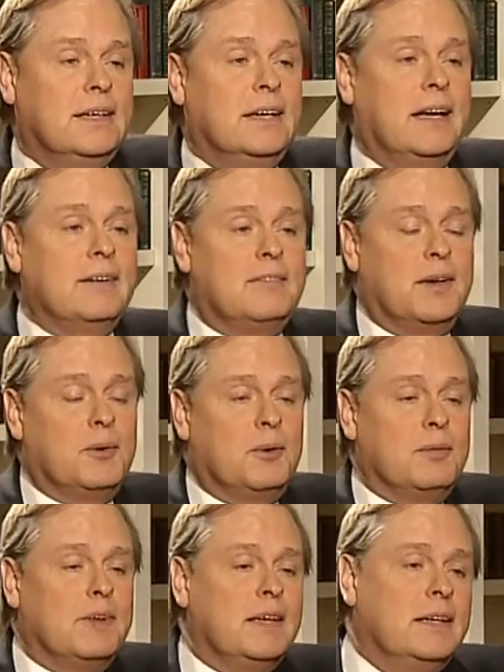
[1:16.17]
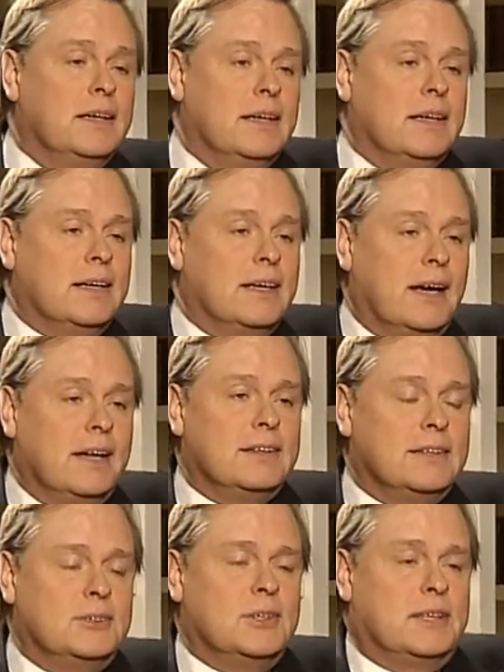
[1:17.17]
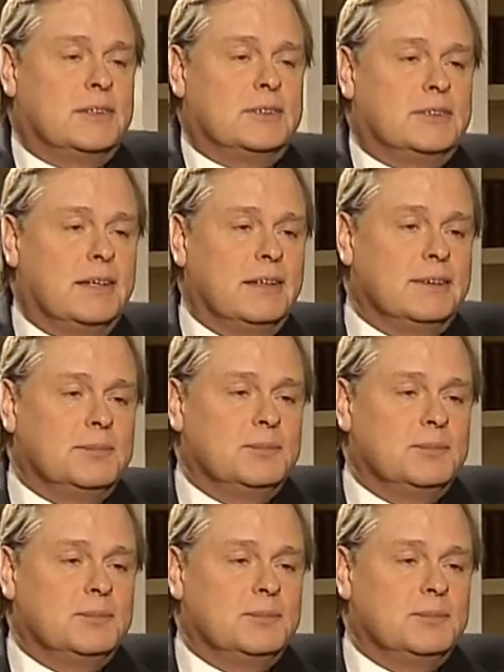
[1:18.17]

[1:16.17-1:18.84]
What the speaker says: and figuratively. How did you get your start?